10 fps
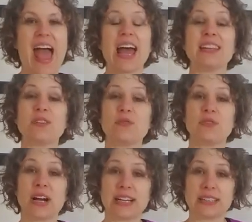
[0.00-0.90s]
And then
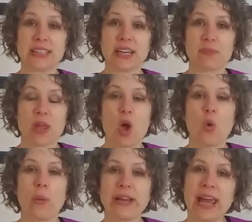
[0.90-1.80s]
finally,
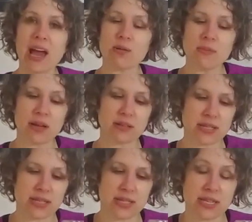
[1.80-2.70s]
when chamomile
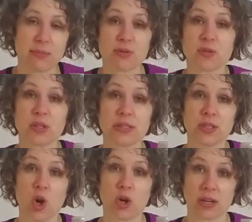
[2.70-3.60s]
is steeped for a
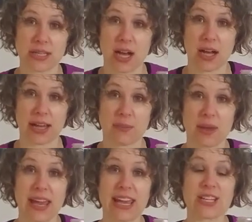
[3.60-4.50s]
long time,
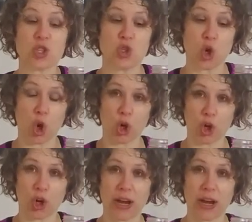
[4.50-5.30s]
it gets darker.